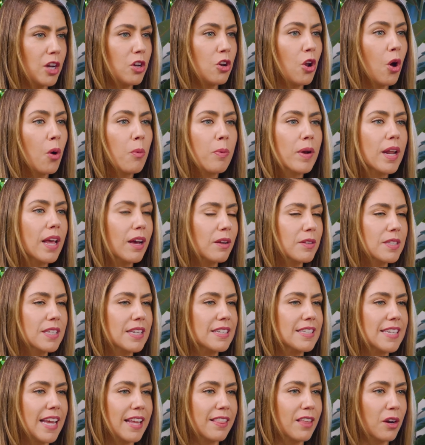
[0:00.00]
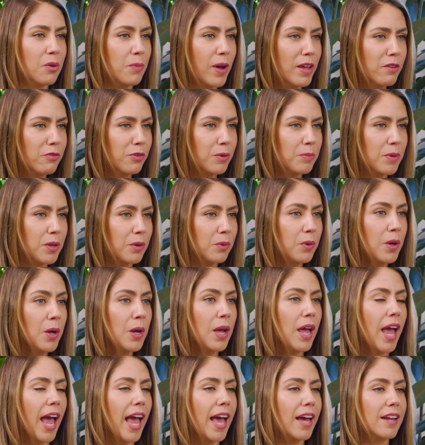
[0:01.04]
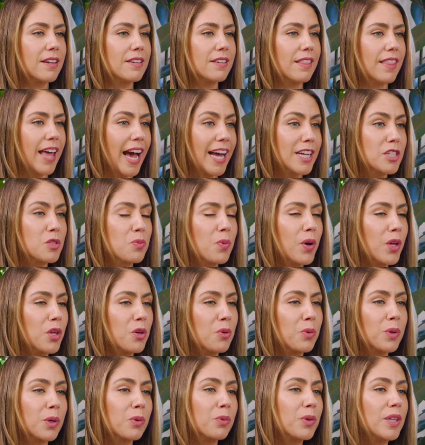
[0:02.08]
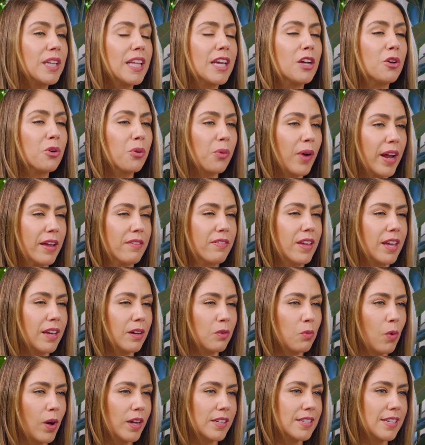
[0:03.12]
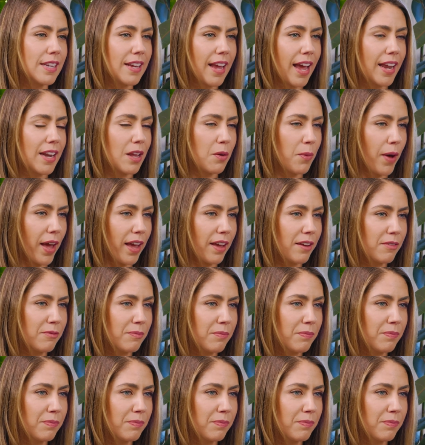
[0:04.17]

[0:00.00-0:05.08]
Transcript: then nobody else can take that away from you. And that's what you were really craving and wanting anyway.